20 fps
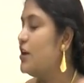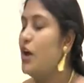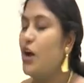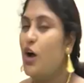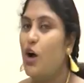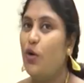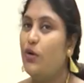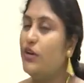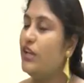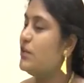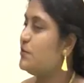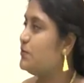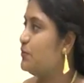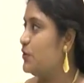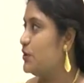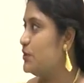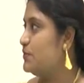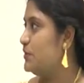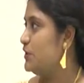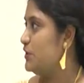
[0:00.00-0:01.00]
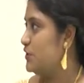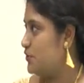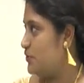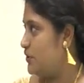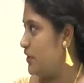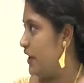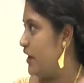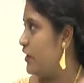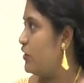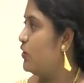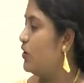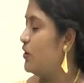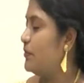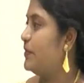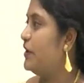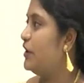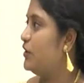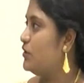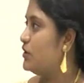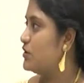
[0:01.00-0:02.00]
How it is possible to the
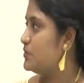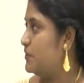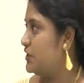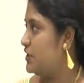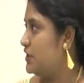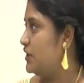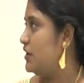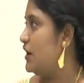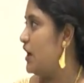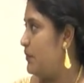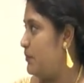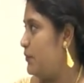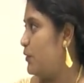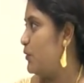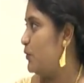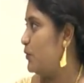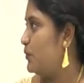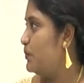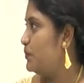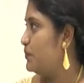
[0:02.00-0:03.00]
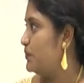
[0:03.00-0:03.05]
corporate hospital Apollo?